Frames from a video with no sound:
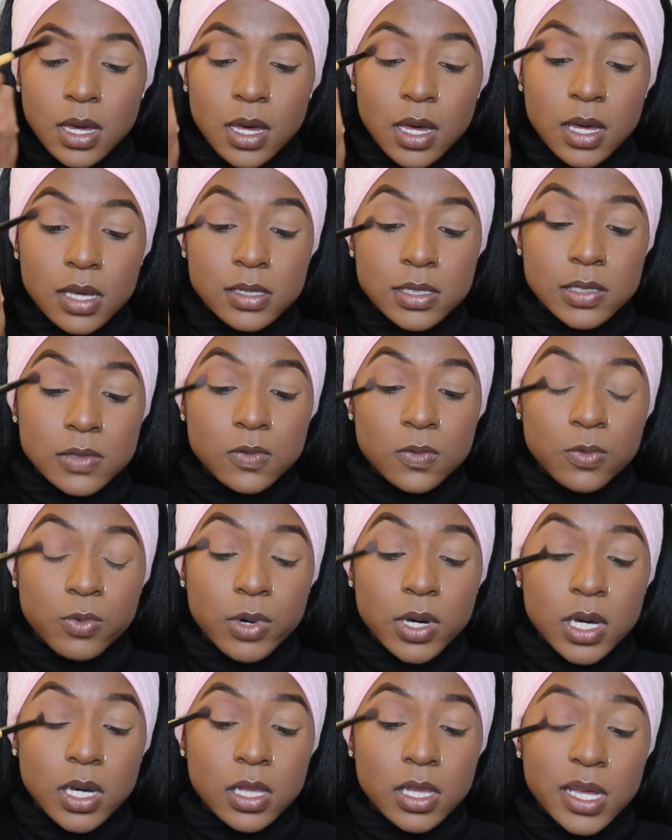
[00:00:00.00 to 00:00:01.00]
as
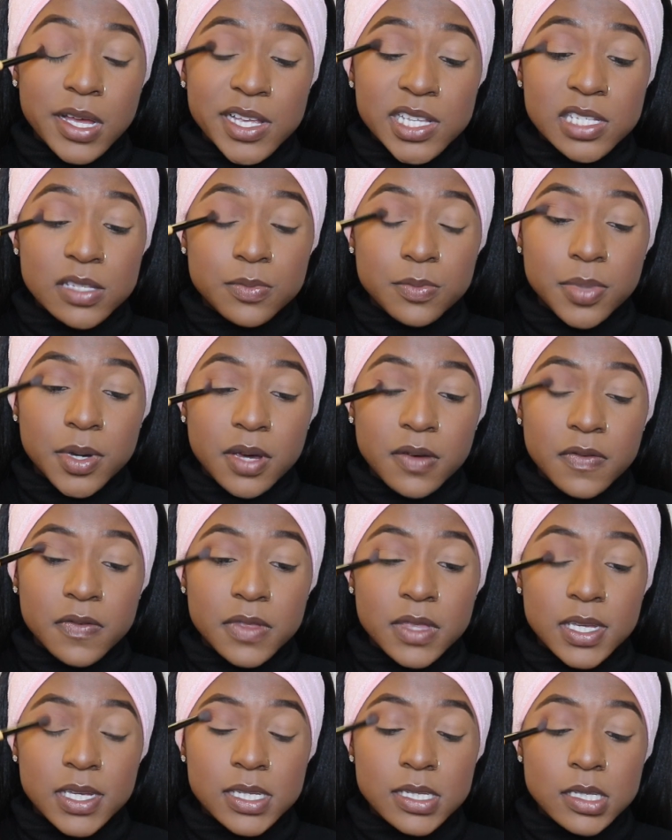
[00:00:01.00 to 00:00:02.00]
well as
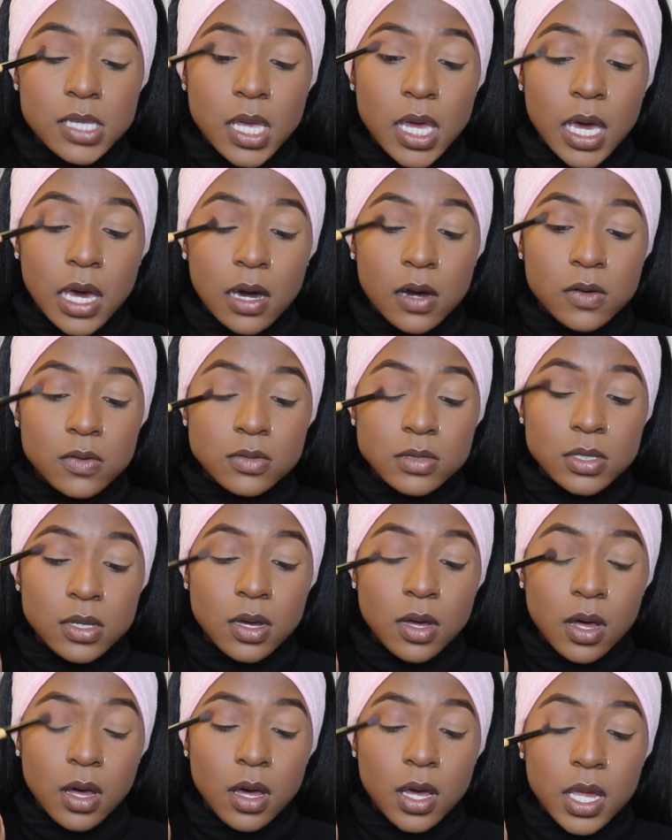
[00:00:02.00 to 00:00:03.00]
buff this out
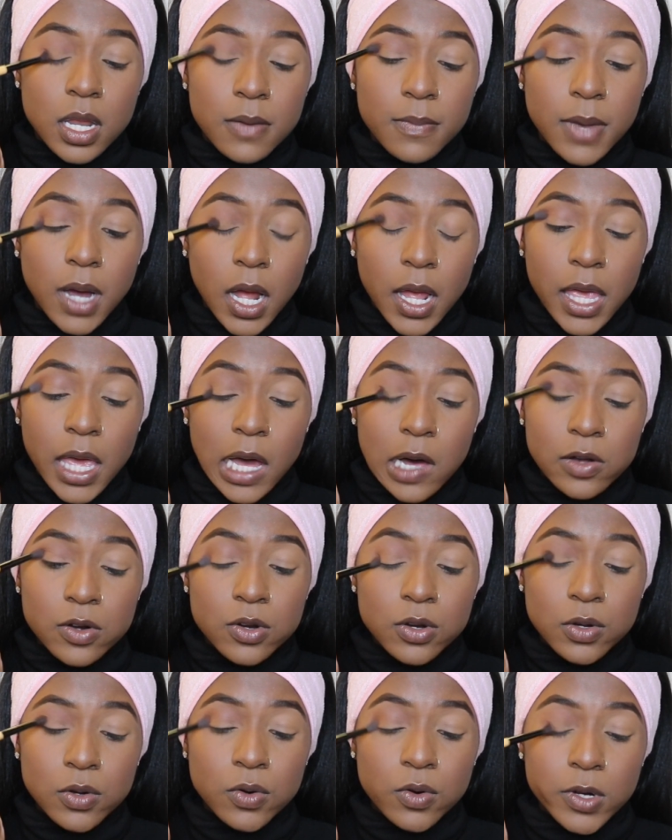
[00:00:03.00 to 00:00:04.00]
on my
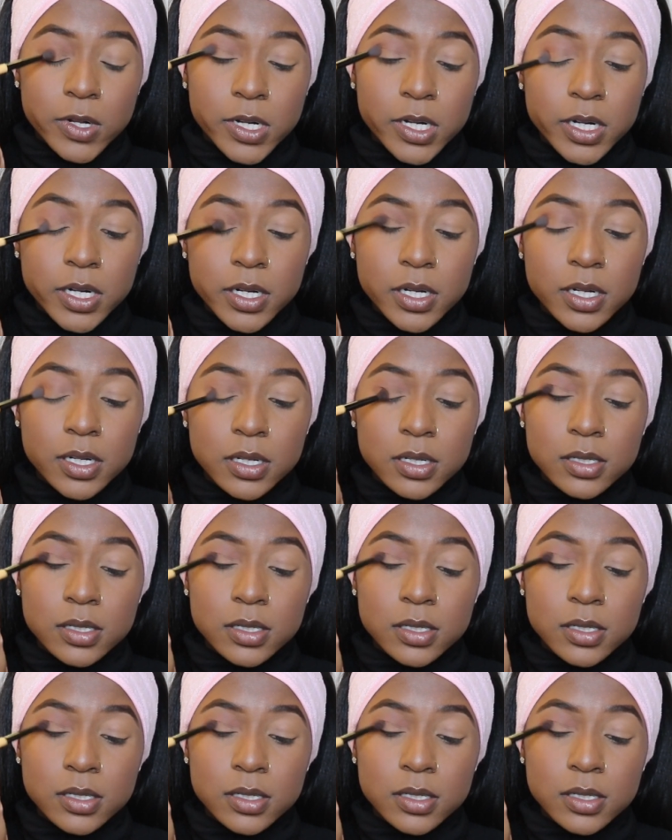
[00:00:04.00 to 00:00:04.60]
outer corner.